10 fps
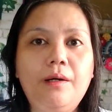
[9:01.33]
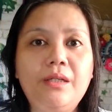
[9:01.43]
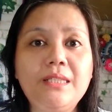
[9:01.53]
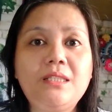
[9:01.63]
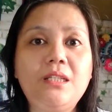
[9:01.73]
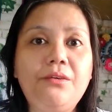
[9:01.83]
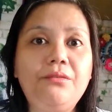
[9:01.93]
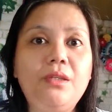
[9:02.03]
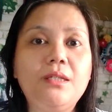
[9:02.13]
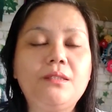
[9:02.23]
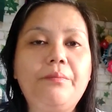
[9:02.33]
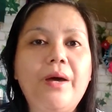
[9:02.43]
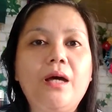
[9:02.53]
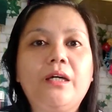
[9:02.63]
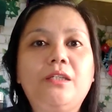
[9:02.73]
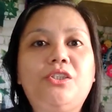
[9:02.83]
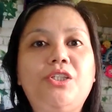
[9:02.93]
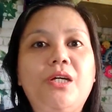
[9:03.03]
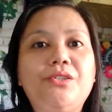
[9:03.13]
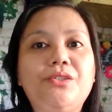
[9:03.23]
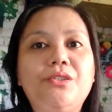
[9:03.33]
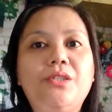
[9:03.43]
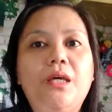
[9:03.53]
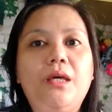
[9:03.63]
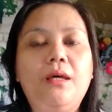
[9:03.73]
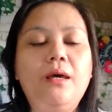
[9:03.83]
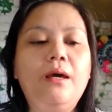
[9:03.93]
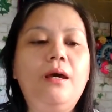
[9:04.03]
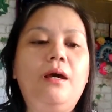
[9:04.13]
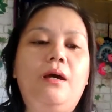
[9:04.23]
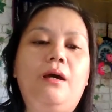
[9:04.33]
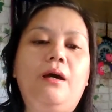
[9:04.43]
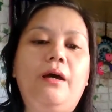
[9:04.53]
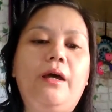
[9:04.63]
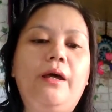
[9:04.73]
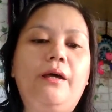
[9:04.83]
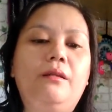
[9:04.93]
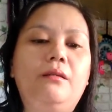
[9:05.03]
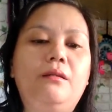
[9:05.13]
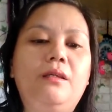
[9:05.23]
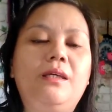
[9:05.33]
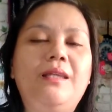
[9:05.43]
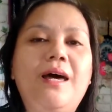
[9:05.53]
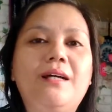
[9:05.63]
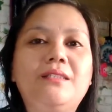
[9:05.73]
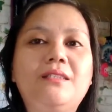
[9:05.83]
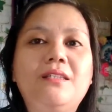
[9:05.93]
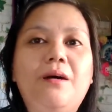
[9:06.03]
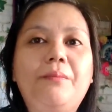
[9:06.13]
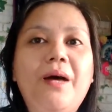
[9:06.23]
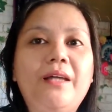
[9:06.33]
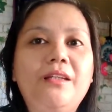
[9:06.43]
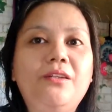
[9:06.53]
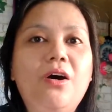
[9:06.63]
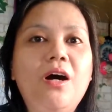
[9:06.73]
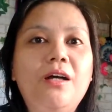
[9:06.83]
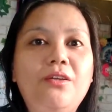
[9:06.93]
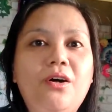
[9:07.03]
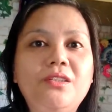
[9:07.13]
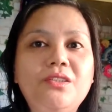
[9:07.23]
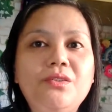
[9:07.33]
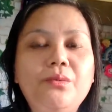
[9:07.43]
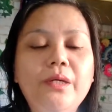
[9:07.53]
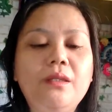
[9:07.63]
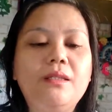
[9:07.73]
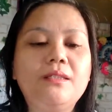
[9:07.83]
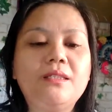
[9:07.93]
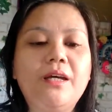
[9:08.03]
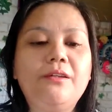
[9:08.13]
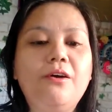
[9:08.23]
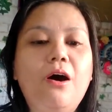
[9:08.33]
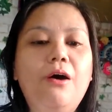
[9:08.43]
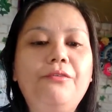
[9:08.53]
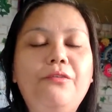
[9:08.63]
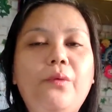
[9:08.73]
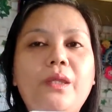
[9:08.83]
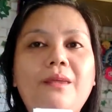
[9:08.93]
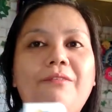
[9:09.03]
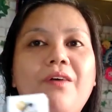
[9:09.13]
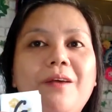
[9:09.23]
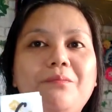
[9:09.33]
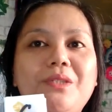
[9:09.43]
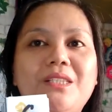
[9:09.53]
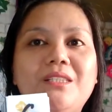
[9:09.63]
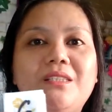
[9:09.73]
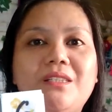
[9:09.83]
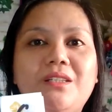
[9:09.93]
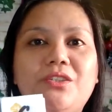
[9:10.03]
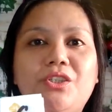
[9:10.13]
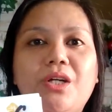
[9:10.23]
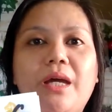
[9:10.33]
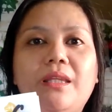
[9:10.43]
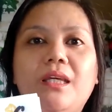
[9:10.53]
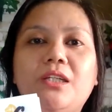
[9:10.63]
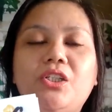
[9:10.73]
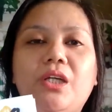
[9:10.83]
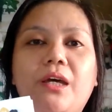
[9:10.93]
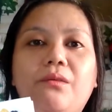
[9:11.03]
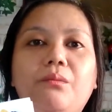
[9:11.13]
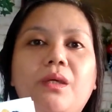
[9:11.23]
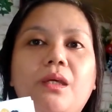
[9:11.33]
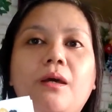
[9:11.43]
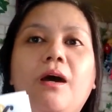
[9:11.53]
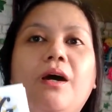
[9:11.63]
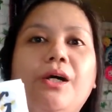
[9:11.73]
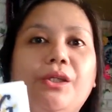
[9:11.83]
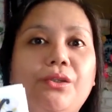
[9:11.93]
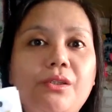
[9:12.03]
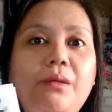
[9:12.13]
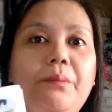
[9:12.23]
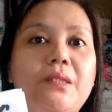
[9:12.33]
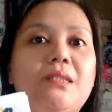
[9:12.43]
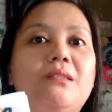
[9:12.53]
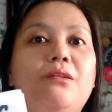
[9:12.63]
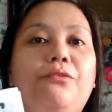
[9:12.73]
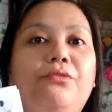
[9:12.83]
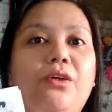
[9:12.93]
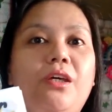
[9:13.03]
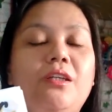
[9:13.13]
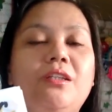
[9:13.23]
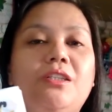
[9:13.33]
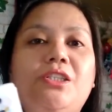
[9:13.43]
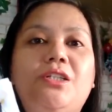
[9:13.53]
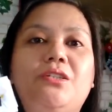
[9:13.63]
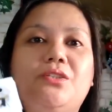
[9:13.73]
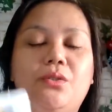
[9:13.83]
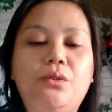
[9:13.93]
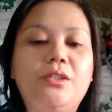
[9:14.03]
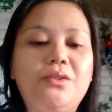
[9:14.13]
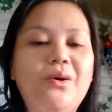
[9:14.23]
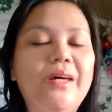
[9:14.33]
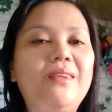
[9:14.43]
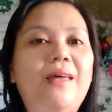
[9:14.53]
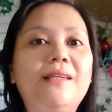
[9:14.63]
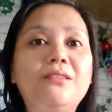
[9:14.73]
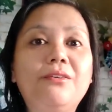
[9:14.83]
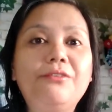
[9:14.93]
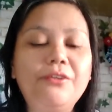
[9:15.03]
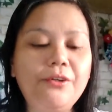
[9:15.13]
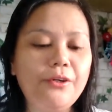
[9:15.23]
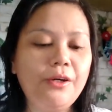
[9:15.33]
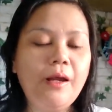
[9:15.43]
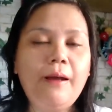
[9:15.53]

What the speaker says: receive this package yesterday, and it has some add-ons to it. Instead of 25 pieces each, I think she gave me 30 pieces of each, so that's quite nice of her.